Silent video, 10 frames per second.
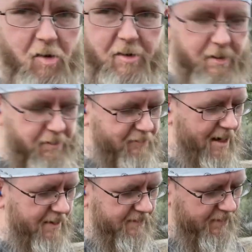of those
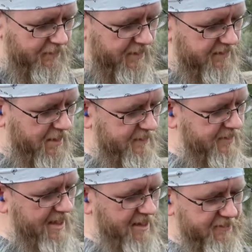rounds through the sub
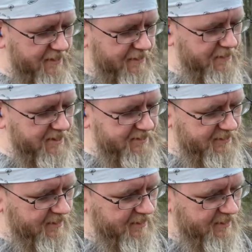2000 and it worked.